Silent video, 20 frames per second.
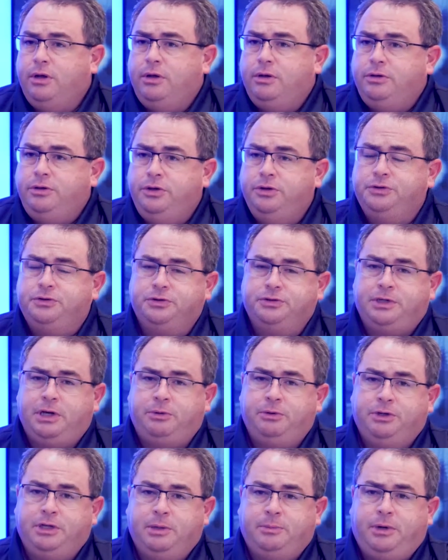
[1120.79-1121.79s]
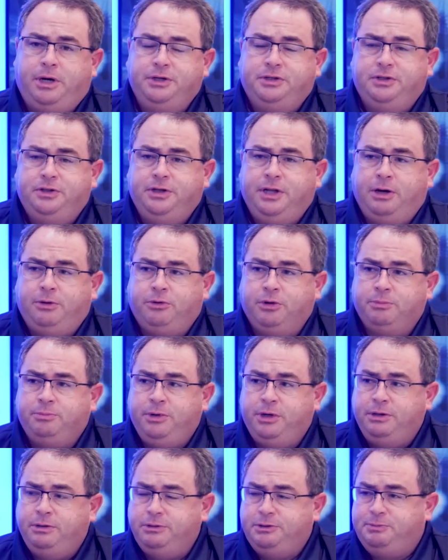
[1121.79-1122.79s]
users that would come onto the network,
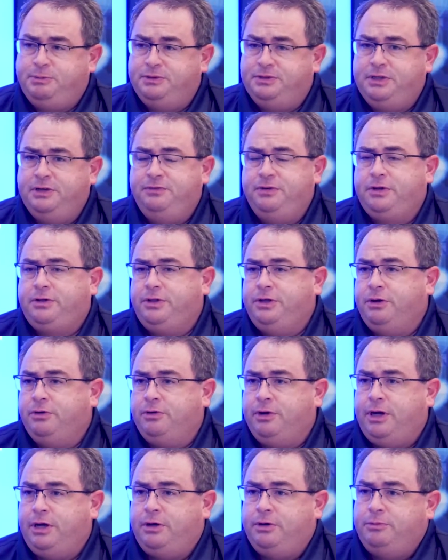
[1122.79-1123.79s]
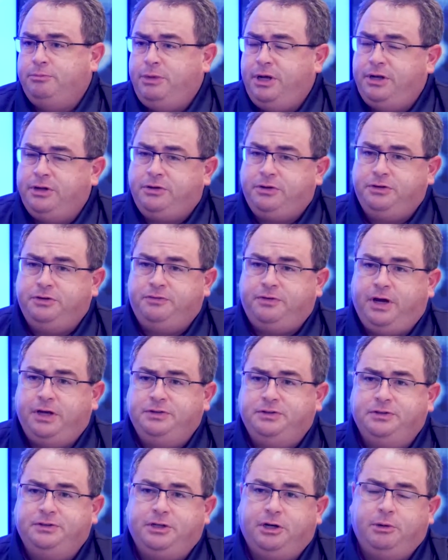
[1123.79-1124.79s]
but specifically around medical
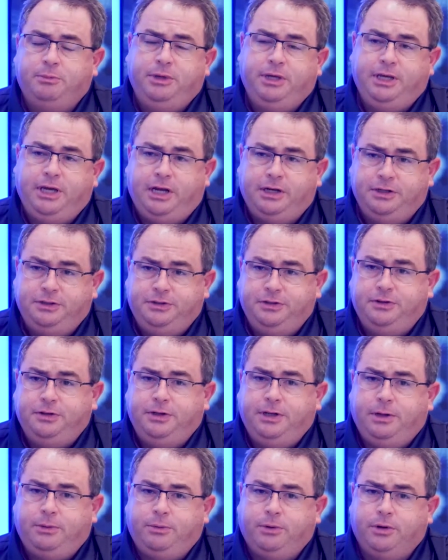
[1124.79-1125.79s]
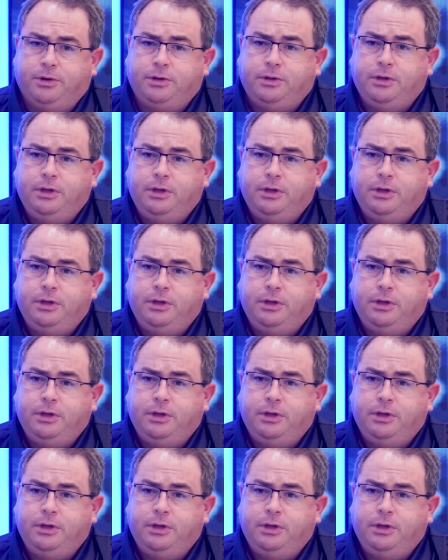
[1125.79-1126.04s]
devices that are being added to the network.